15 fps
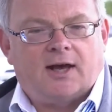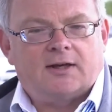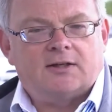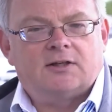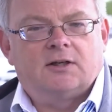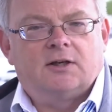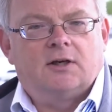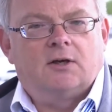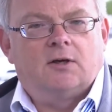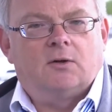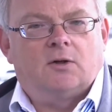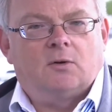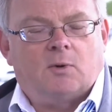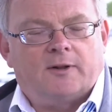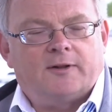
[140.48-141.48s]
that
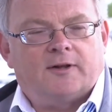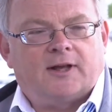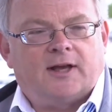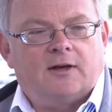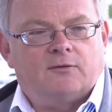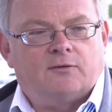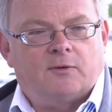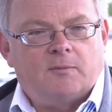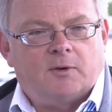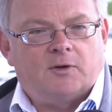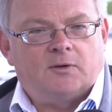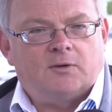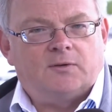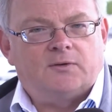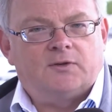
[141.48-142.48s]
the one that they have
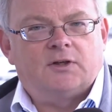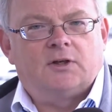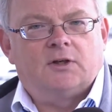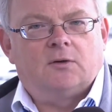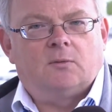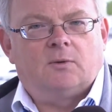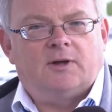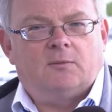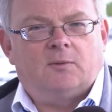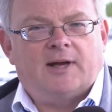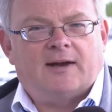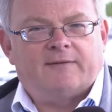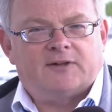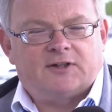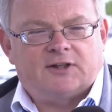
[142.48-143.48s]
removed, we,
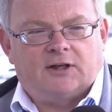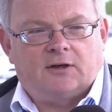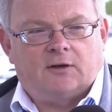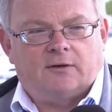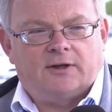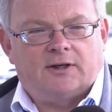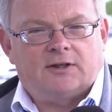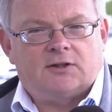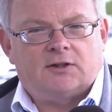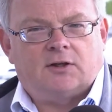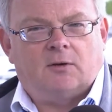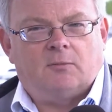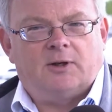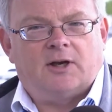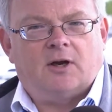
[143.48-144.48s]
have a seal on it
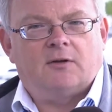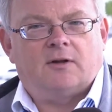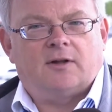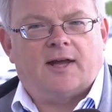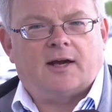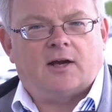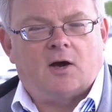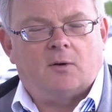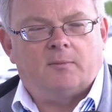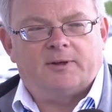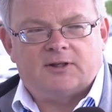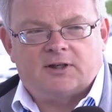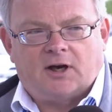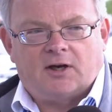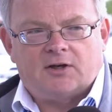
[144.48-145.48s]
and we know that that can't
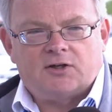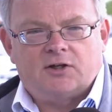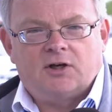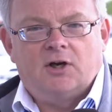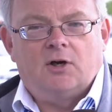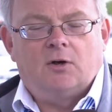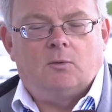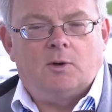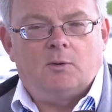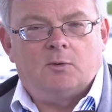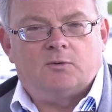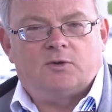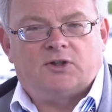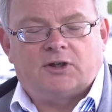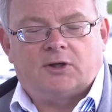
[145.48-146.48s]
be touched. We
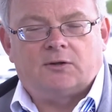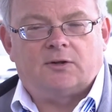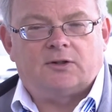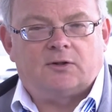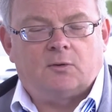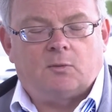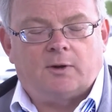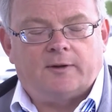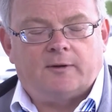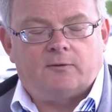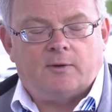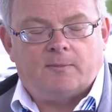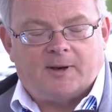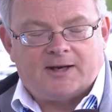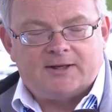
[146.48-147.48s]
would seal the, the one that
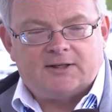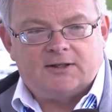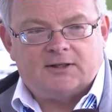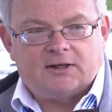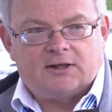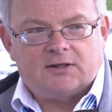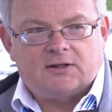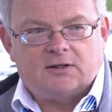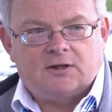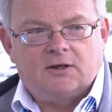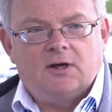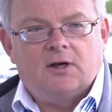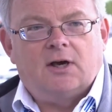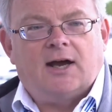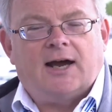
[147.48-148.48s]
replaces it
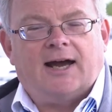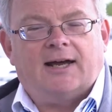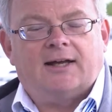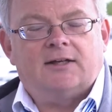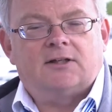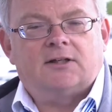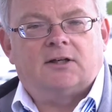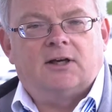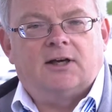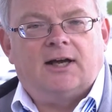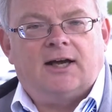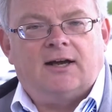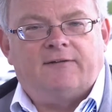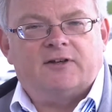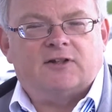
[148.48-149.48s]
and
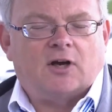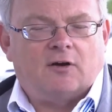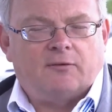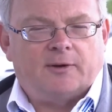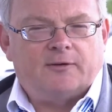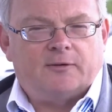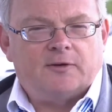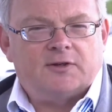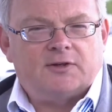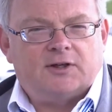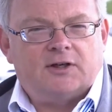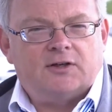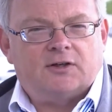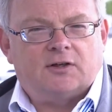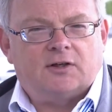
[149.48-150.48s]
if it's halfway through the
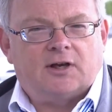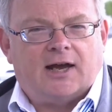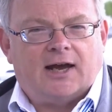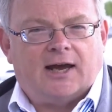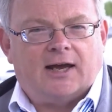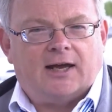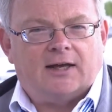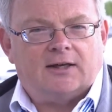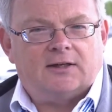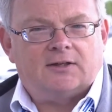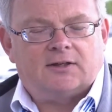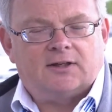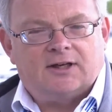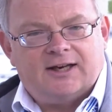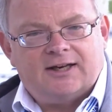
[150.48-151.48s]
season and
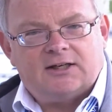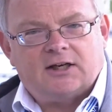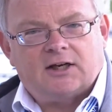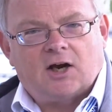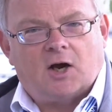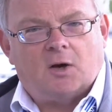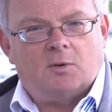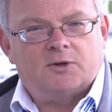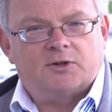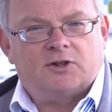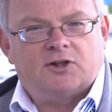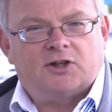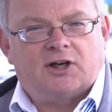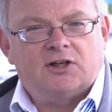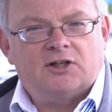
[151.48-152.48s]
the leading car wants
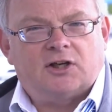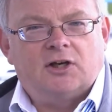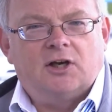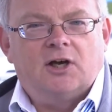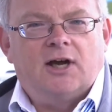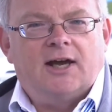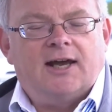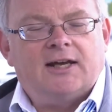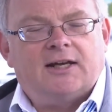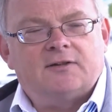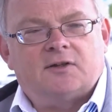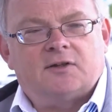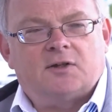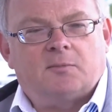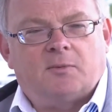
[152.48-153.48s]
to change it, it
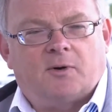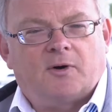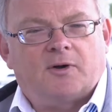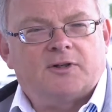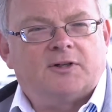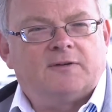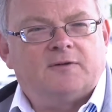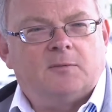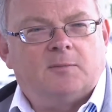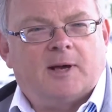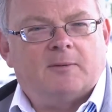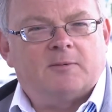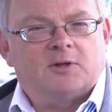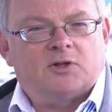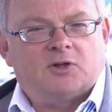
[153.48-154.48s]
gives us the prerogative to be
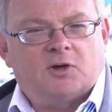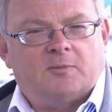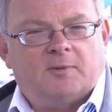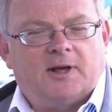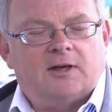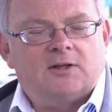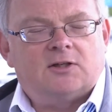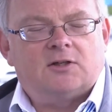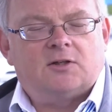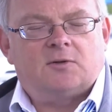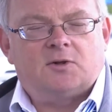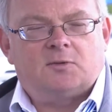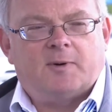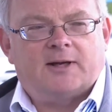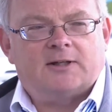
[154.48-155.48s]
able to strip the engine to
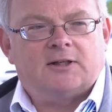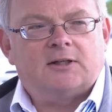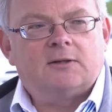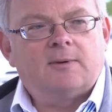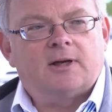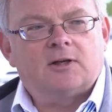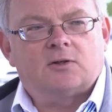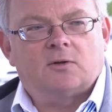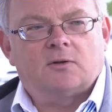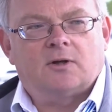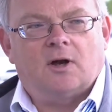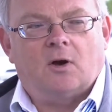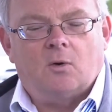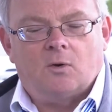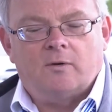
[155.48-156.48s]
inspect it to make sure
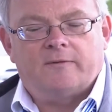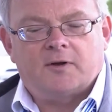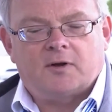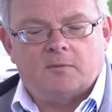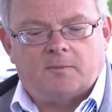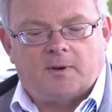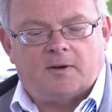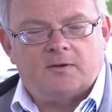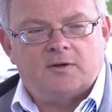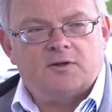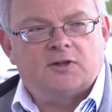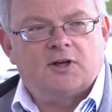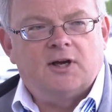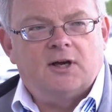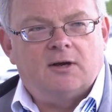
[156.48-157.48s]
that all of the
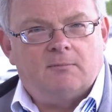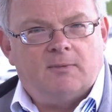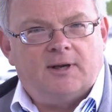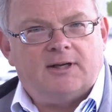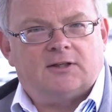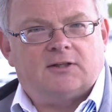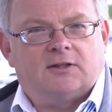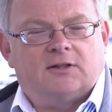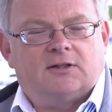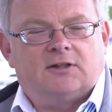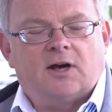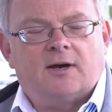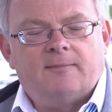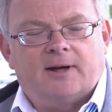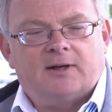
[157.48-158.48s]
components meet the
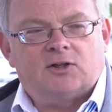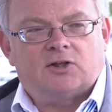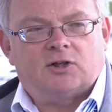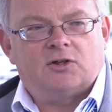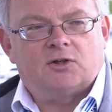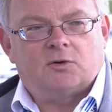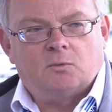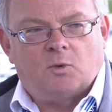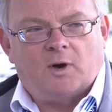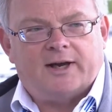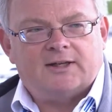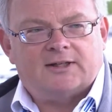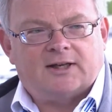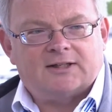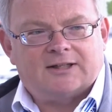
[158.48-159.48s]
dimensions and
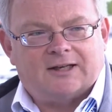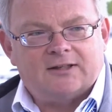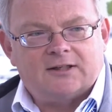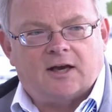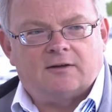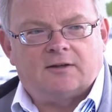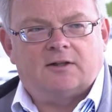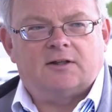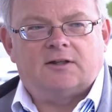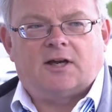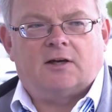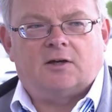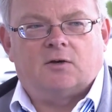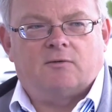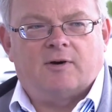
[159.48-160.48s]
weights as laid down in the
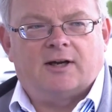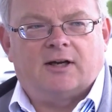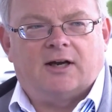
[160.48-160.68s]
technical